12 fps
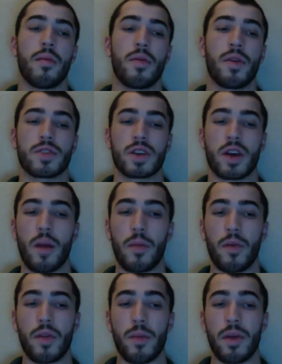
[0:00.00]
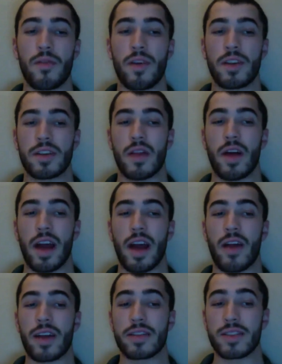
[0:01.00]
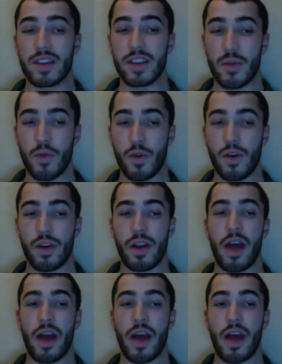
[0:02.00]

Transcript: There's a couple in the mid-range I like. I like TJ Warren.